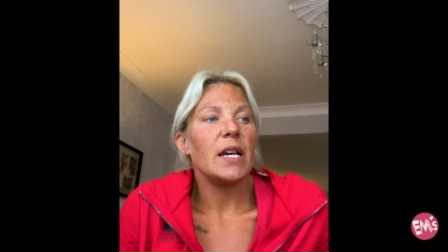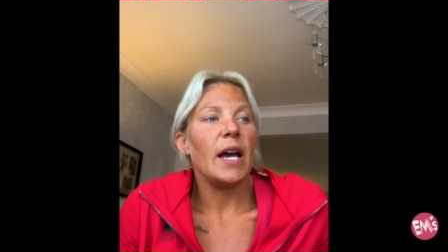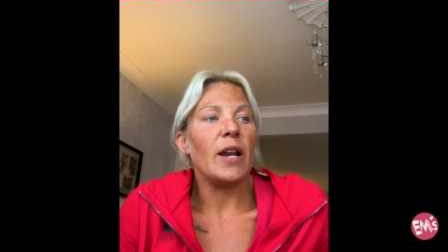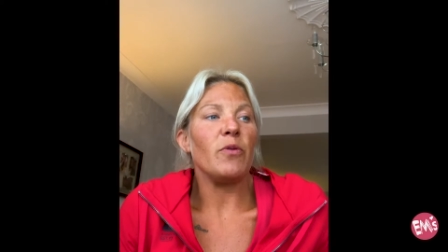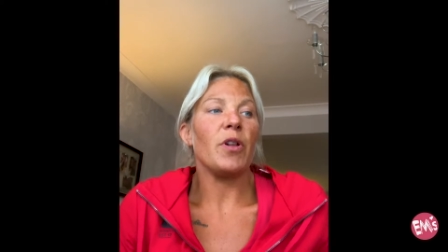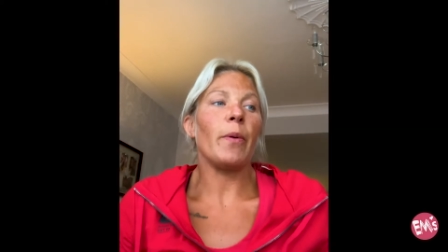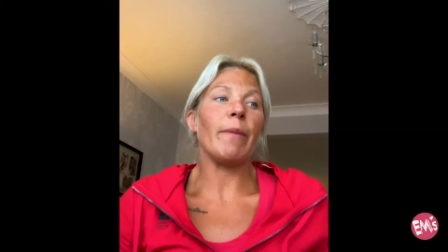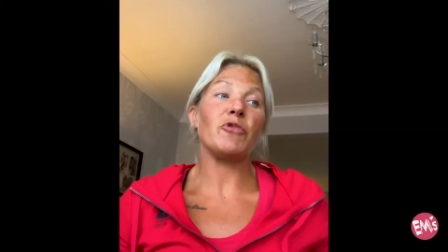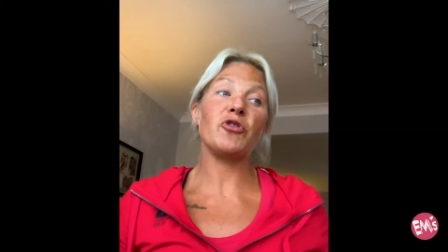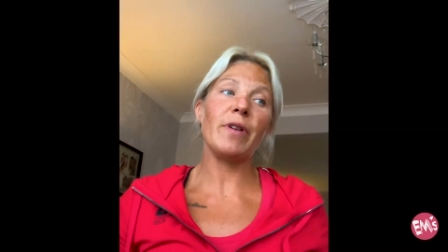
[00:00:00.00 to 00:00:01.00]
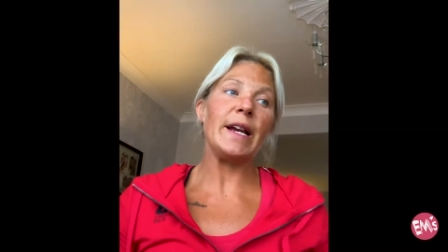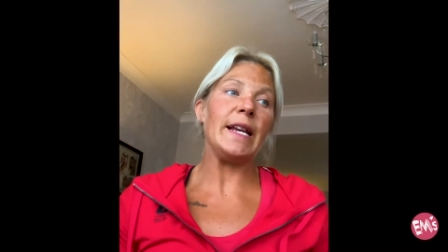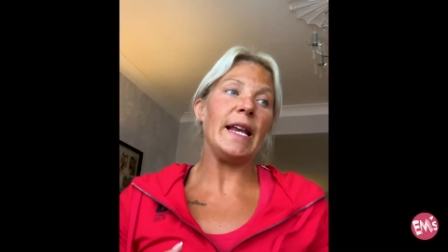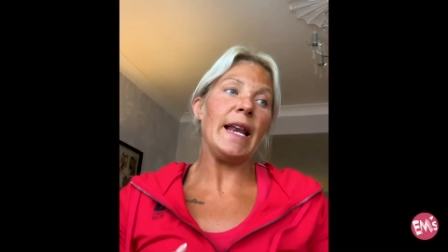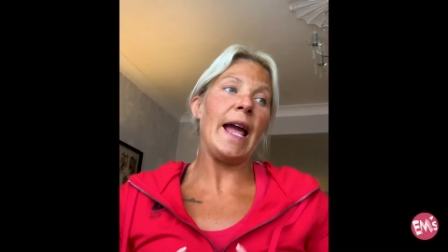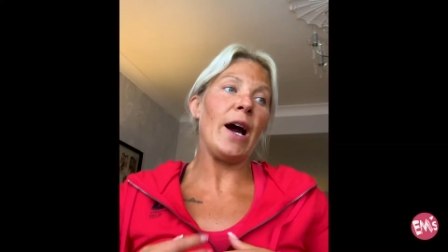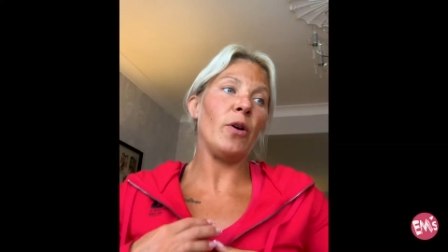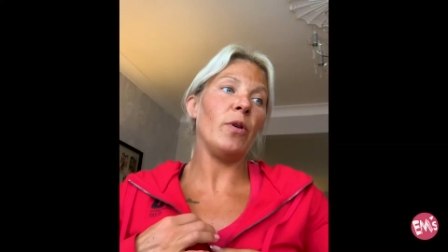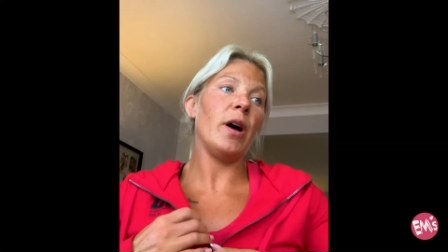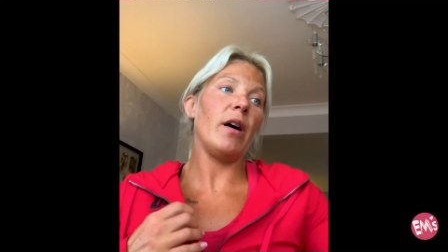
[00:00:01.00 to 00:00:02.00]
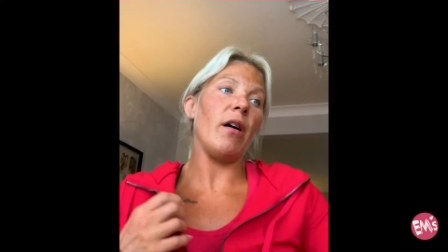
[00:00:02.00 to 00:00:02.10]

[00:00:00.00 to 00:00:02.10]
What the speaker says: although I'm training now,